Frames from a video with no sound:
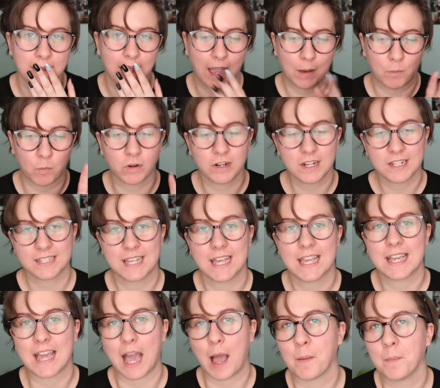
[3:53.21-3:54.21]
I want to say
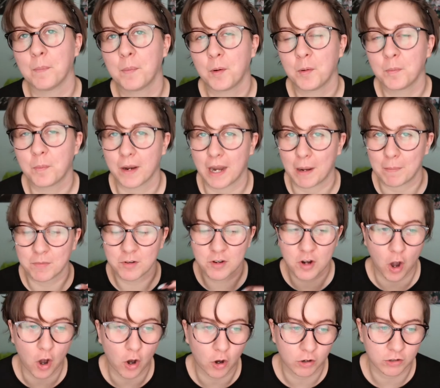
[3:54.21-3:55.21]
Campbell, but I'm
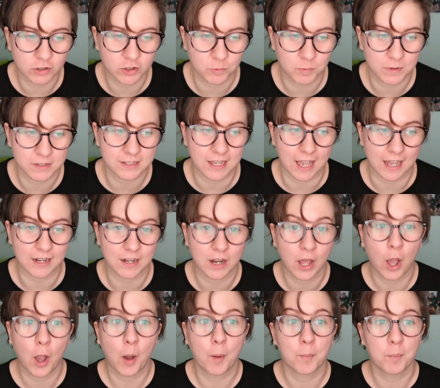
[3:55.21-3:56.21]
not 100%,
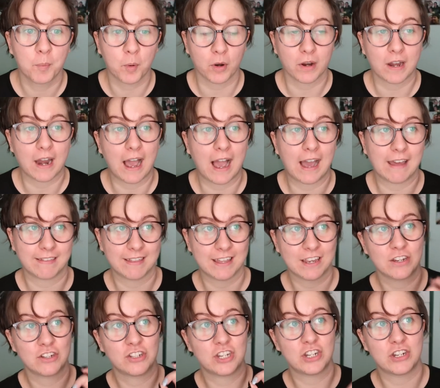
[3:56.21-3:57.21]
but I
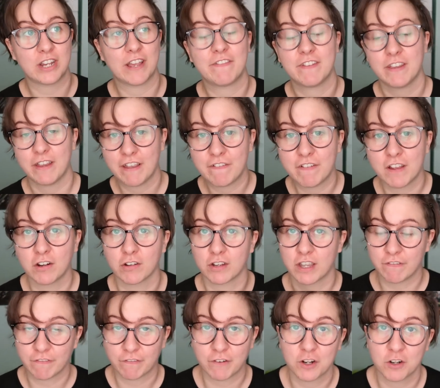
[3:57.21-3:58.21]
think if you're
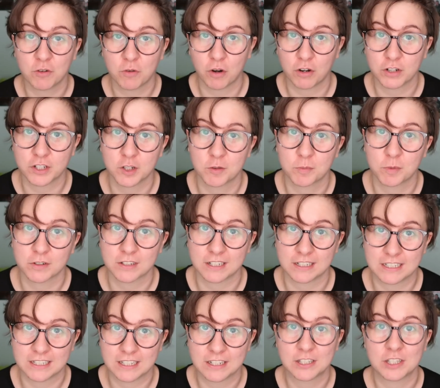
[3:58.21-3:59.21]
looking for a new audiobook to
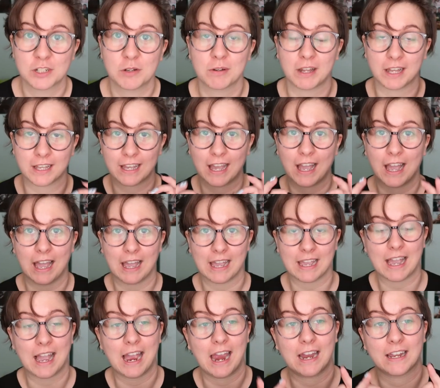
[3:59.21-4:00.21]
listen to, like, I
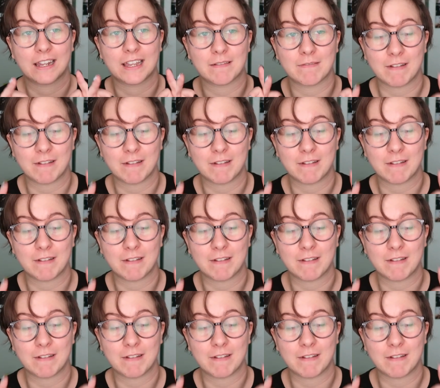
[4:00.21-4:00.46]
highly